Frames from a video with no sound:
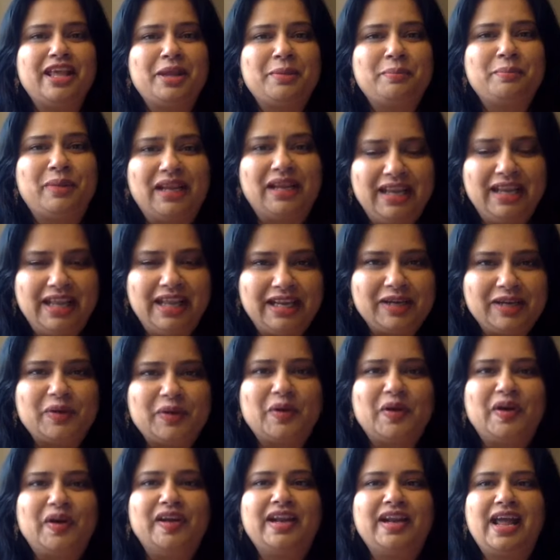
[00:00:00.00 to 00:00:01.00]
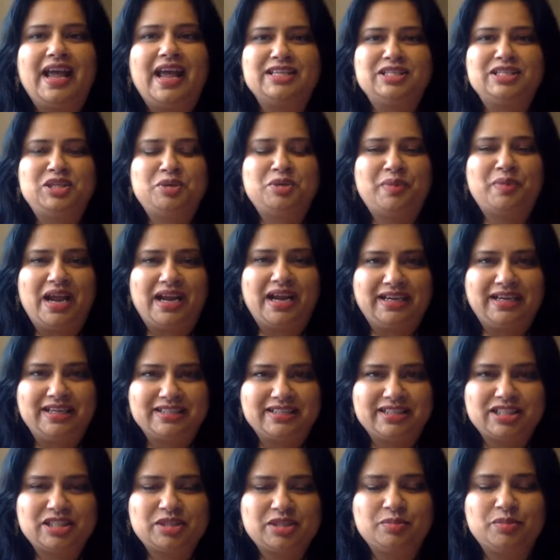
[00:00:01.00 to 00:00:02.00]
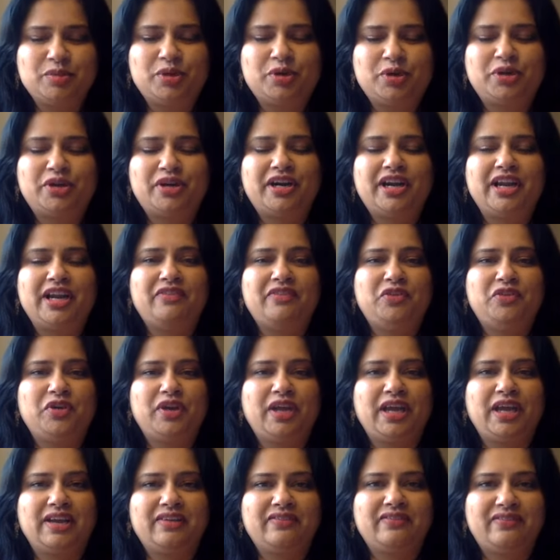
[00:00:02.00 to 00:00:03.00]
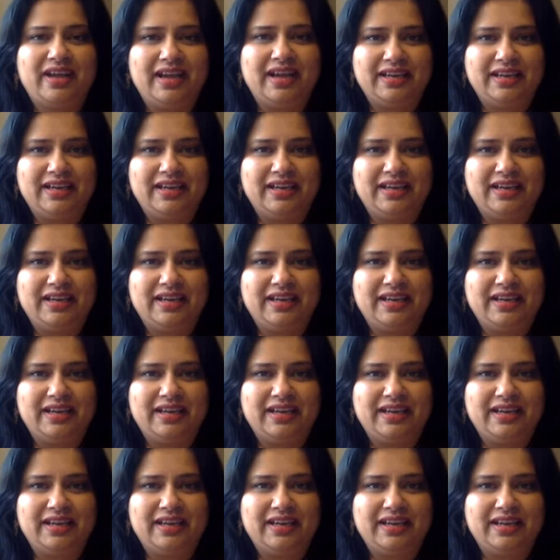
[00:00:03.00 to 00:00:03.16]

But later on, as you practice this more, if you feel